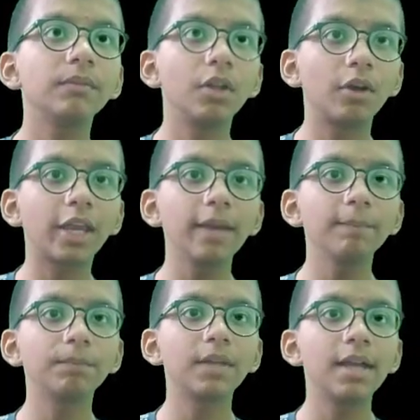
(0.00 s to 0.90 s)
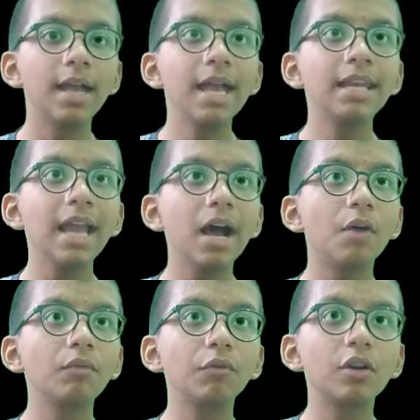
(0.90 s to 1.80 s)
Okay,
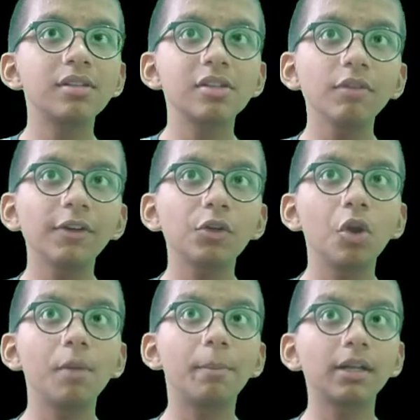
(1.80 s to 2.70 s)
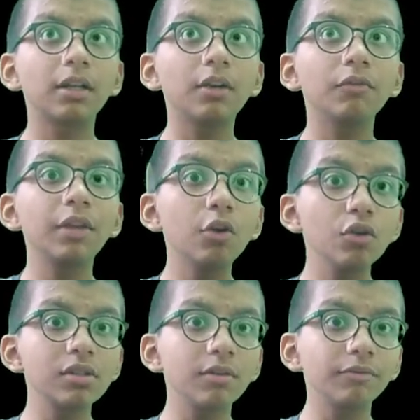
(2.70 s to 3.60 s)
now we want 0 factorial, but we
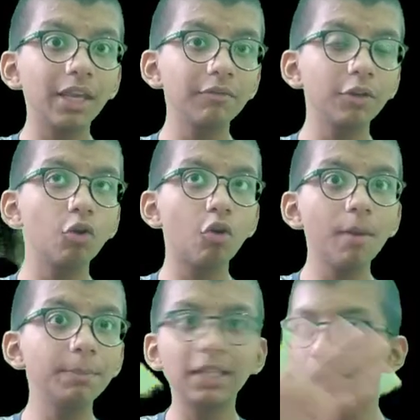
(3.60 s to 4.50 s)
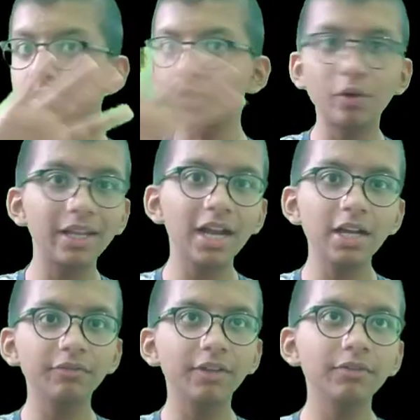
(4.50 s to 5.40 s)
go up, there is no any
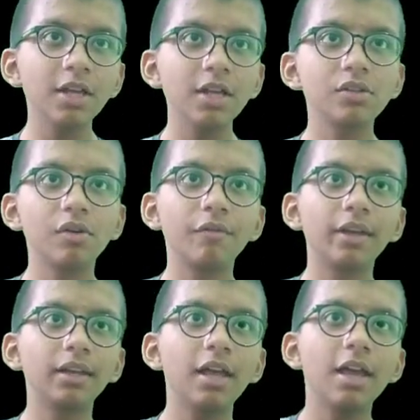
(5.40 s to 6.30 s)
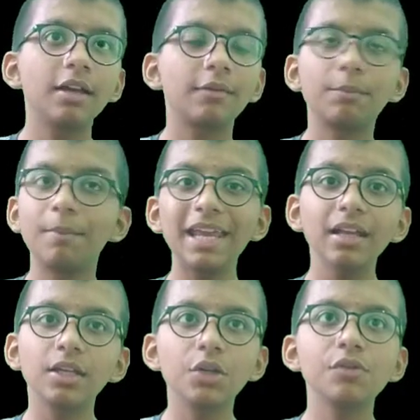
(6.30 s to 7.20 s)
kind of f, so we'll
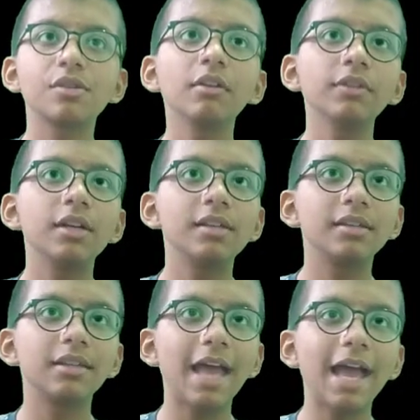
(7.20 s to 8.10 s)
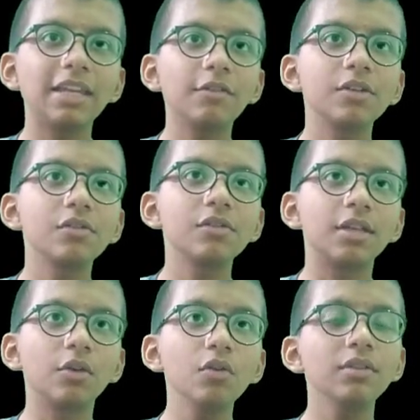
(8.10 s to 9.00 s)
make use of n equals to
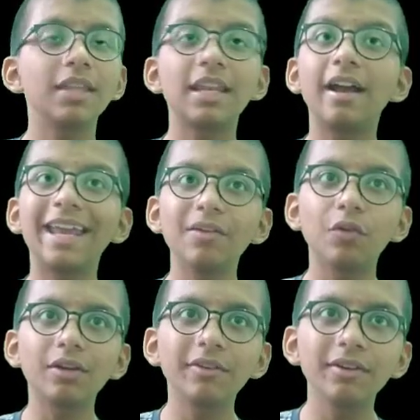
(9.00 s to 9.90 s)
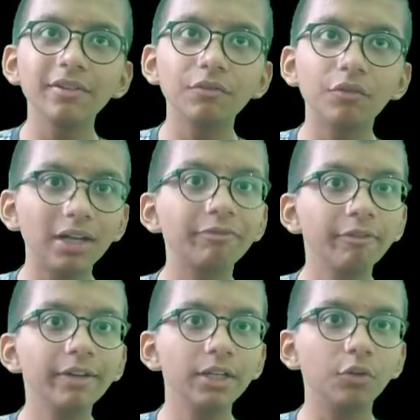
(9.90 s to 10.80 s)
0. Then again what we
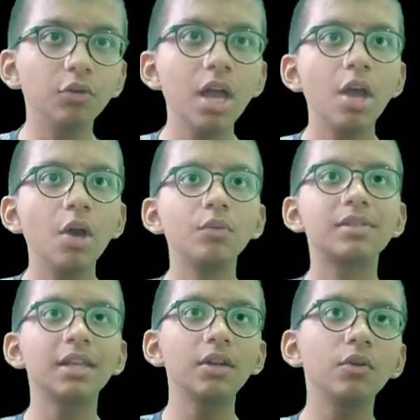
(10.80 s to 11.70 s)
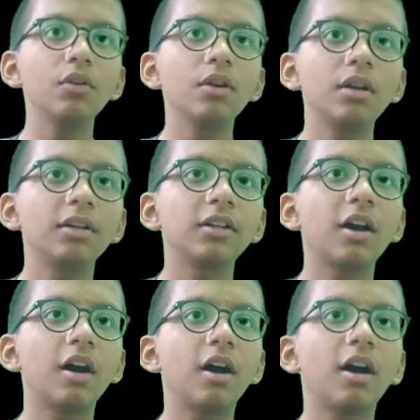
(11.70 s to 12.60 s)
will do, 0
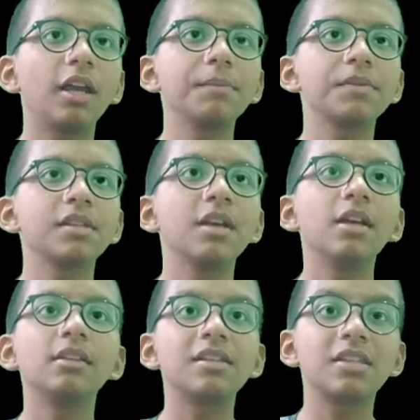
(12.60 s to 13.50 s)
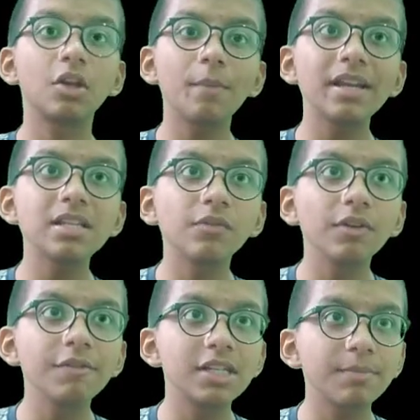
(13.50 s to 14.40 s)
times the 0 minus 1,
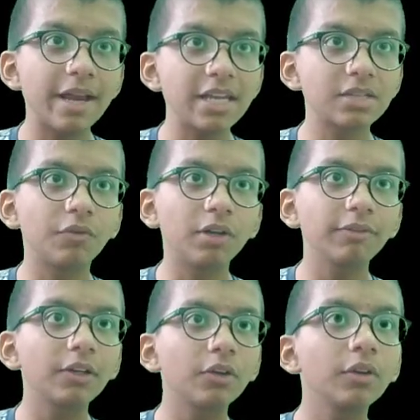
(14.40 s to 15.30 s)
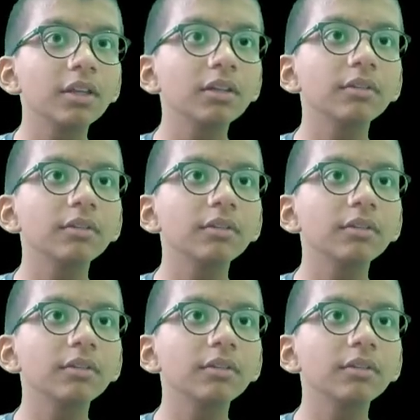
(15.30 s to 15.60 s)
which is minus 1 factorial.